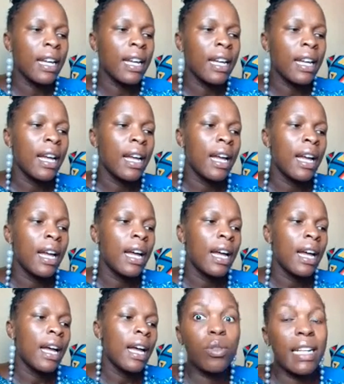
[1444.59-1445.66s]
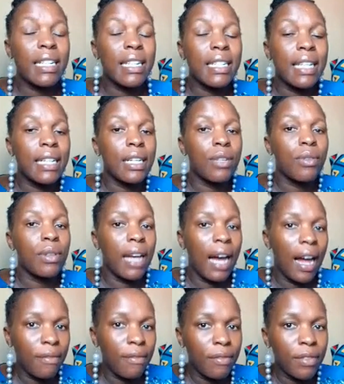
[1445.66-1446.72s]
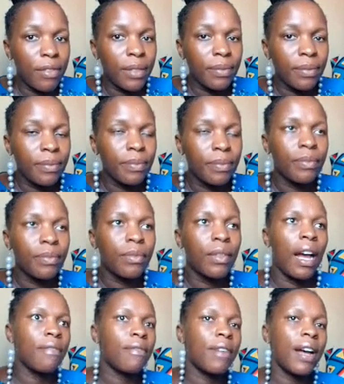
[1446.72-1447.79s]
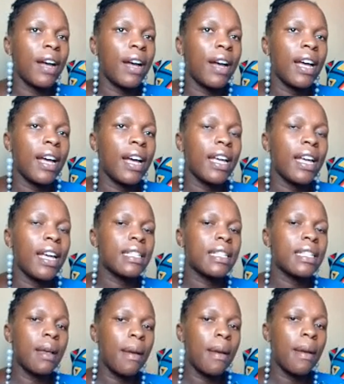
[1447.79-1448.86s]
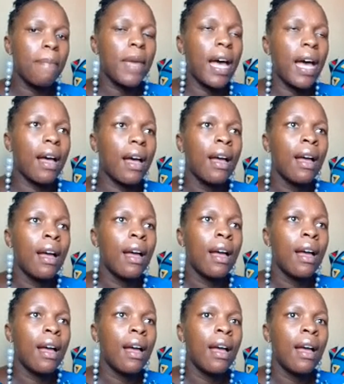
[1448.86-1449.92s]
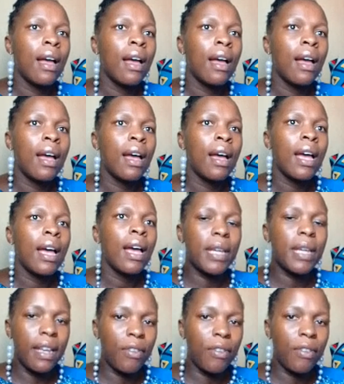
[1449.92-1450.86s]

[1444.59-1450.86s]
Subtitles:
You can be able to get started with Canva. Canva is it's beginner friendly.